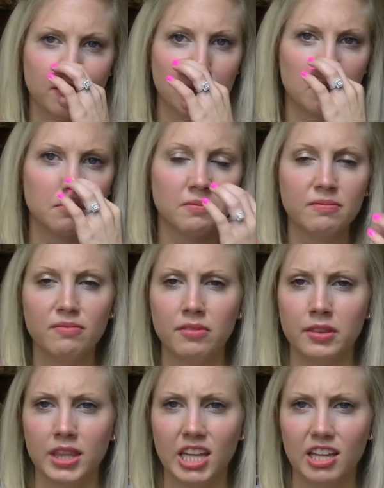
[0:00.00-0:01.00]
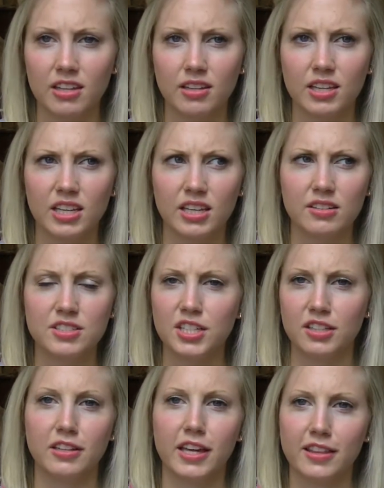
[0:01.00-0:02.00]

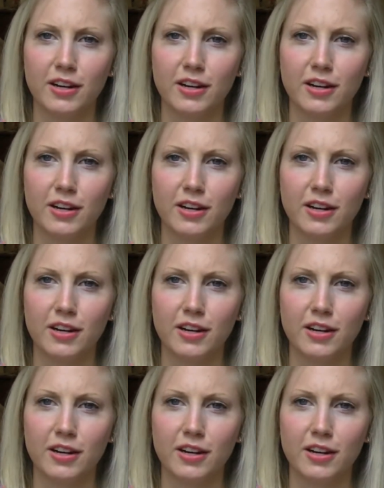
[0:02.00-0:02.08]
like,